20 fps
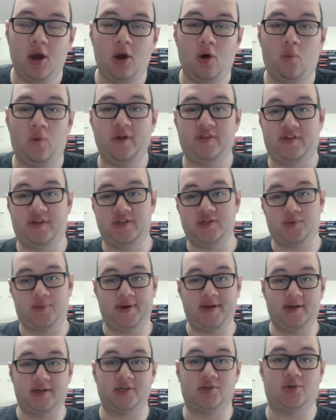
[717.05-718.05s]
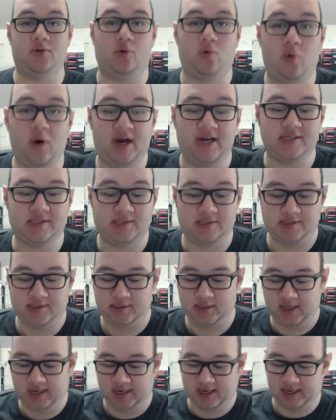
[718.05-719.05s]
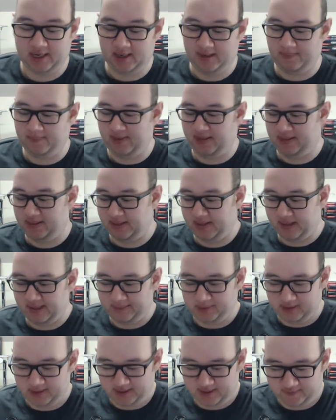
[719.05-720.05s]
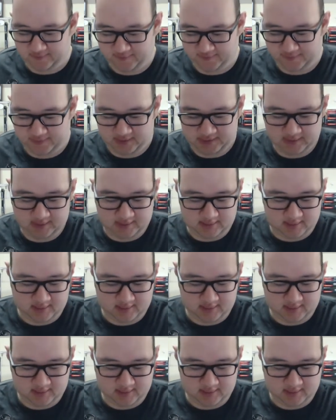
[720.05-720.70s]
With these 3 additional quests, and then I believe,